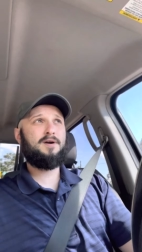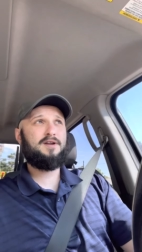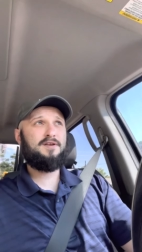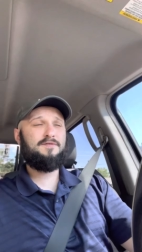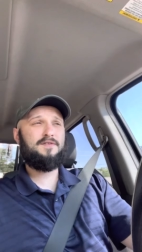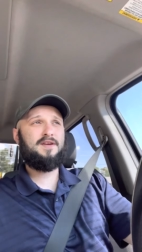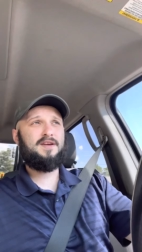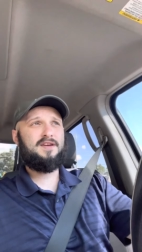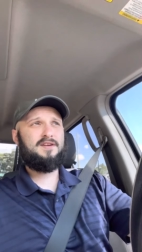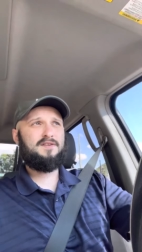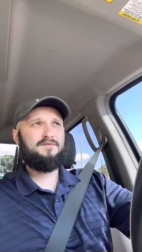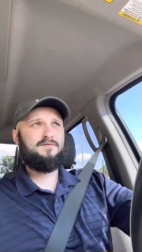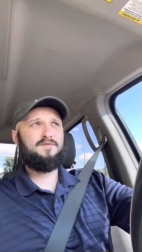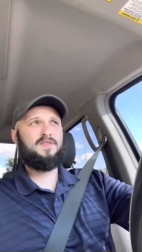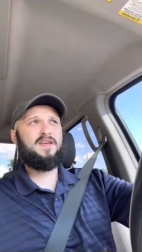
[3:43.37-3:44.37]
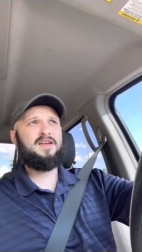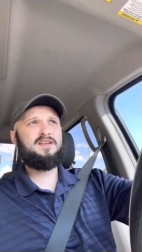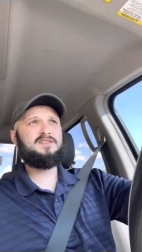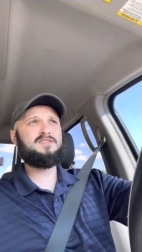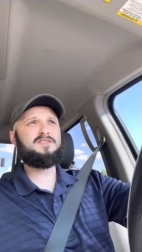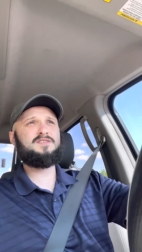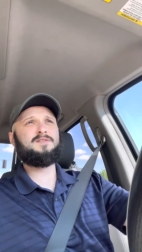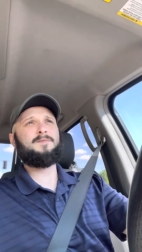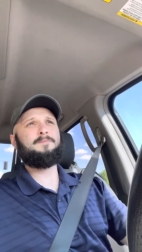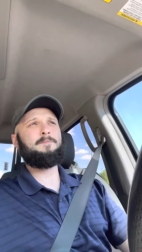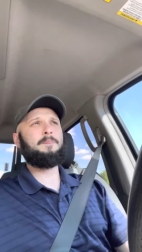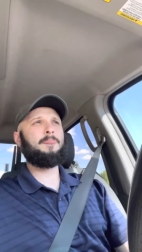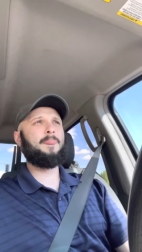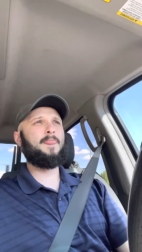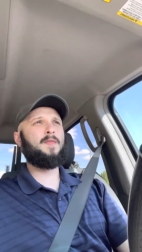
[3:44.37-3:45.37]
But if, it, if things
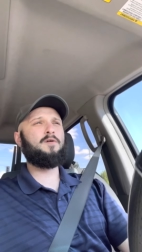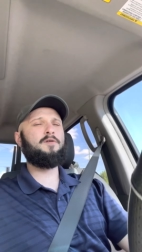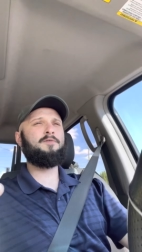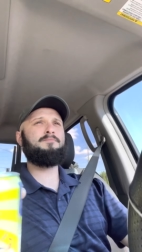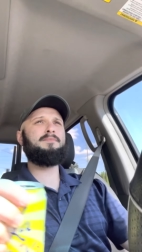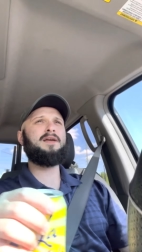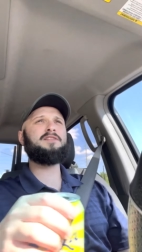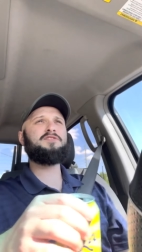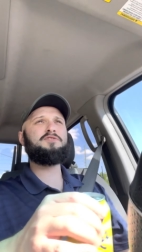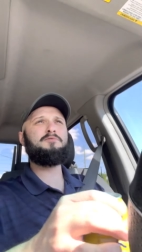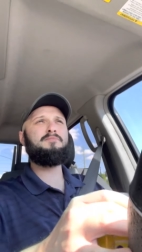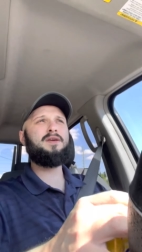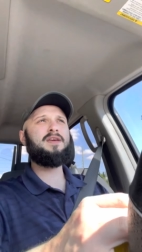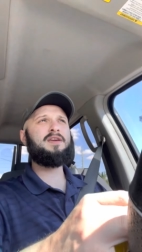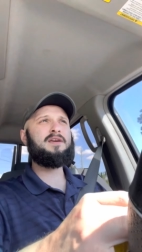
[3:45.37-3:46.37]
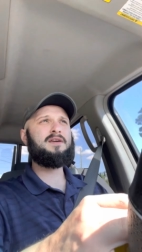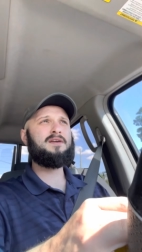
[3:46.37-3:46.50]
aren't meant to be,